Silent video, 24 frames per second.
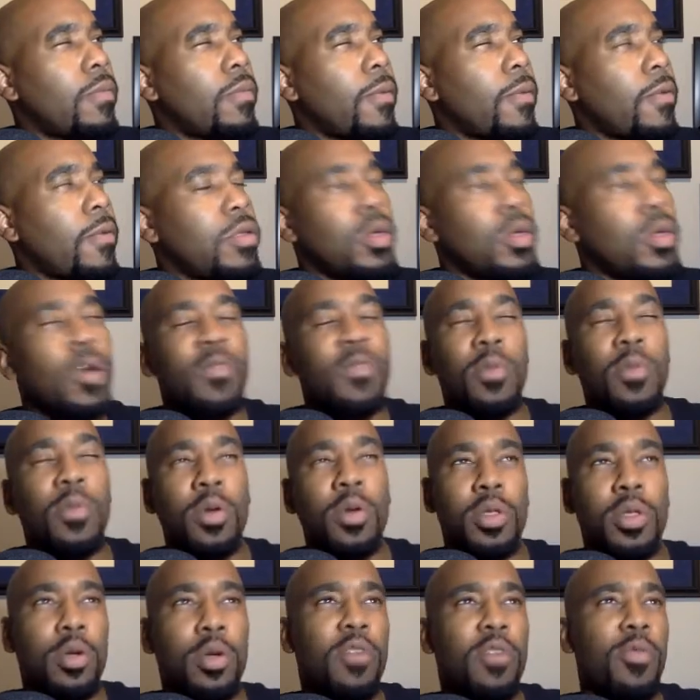sophomore
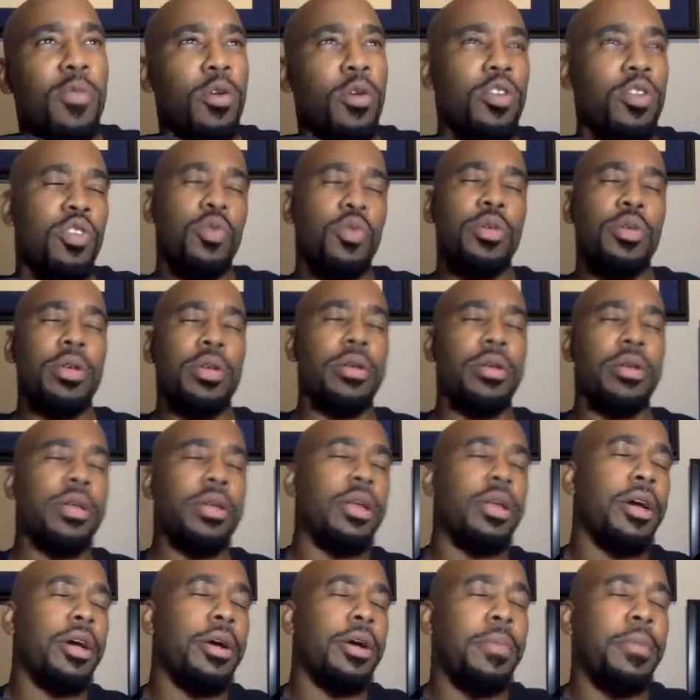or junior in
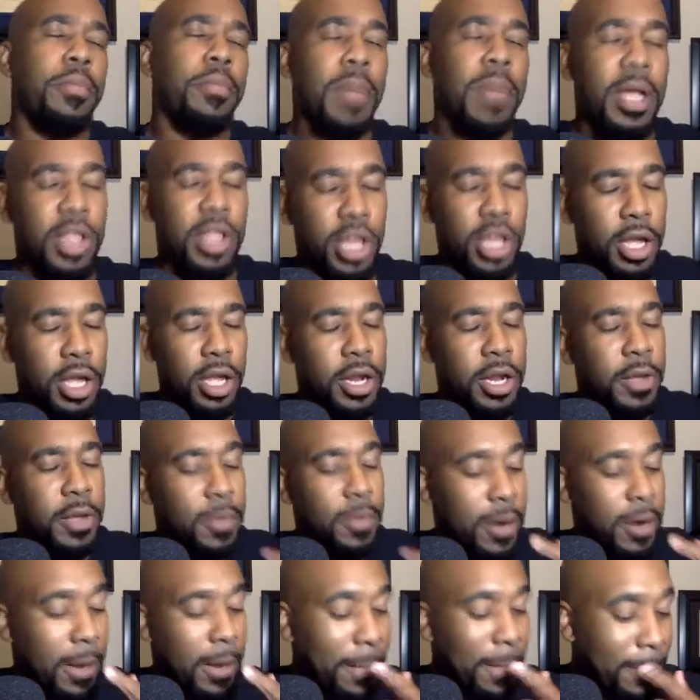at Cheney,
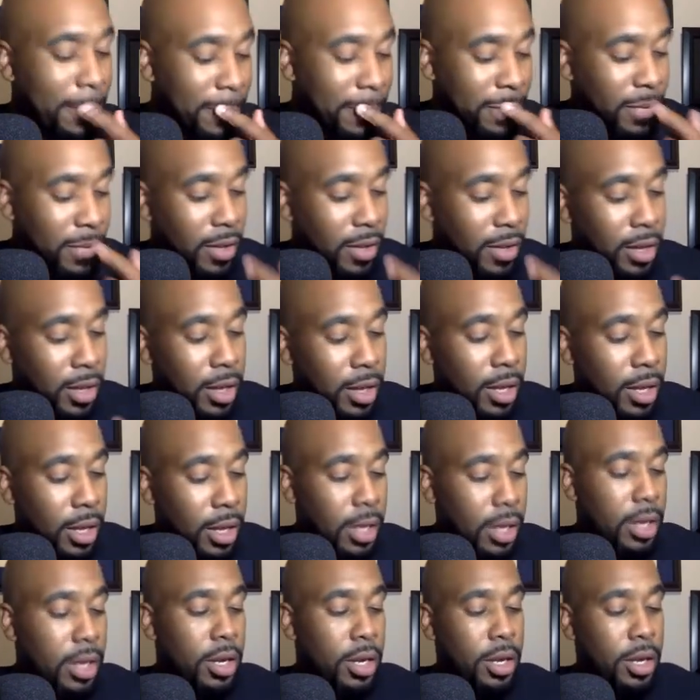right?
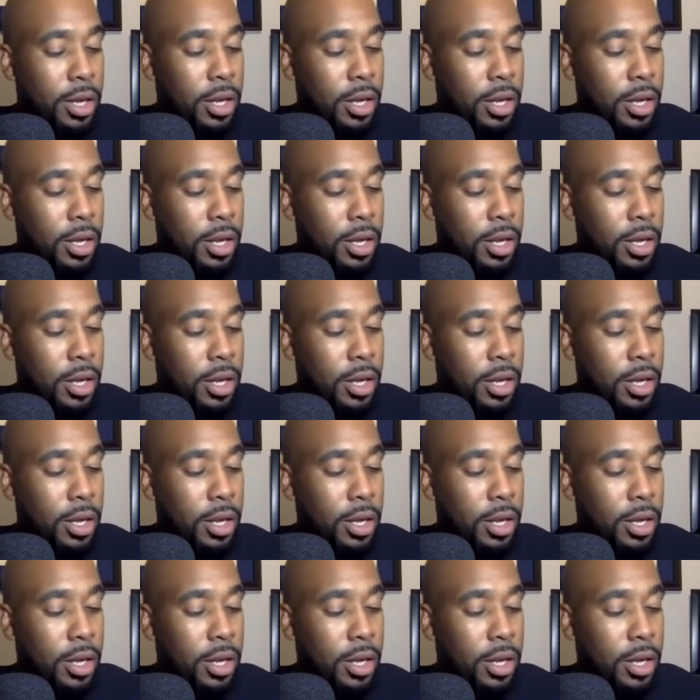And